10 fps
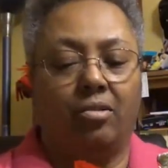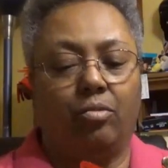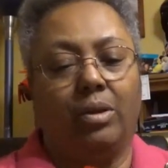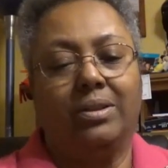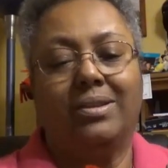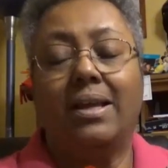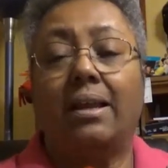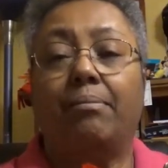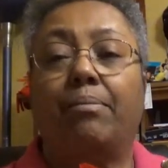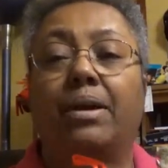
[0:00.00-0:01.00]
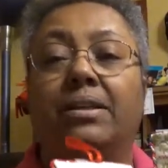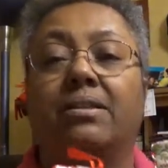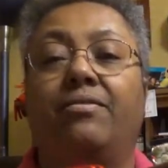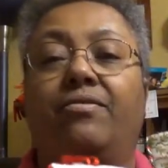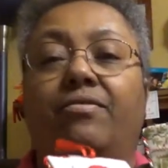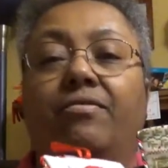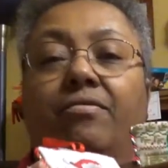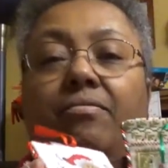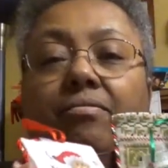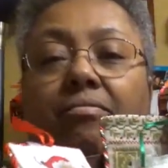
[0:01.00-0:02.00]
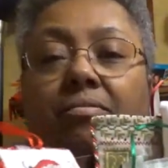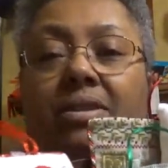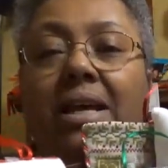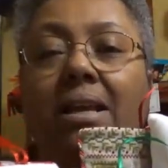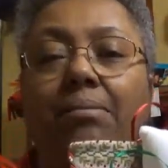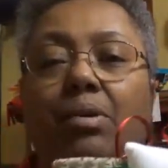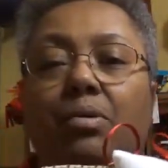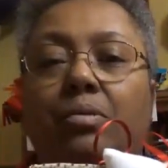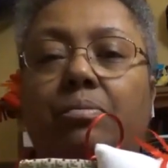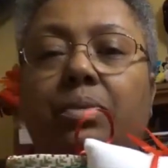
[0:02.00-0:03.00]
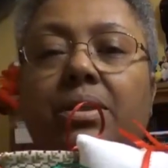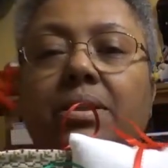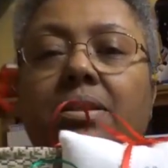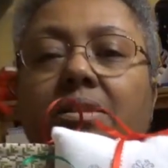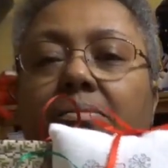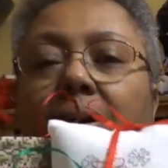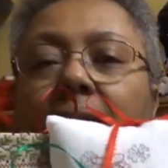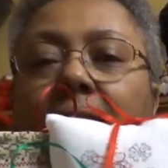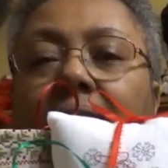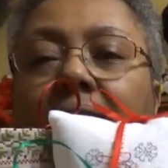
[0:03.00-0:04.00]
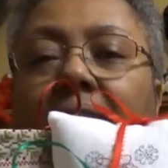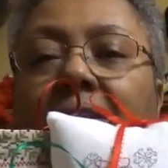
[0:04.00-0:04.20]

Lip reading: well, it's a salad bowl, but this is my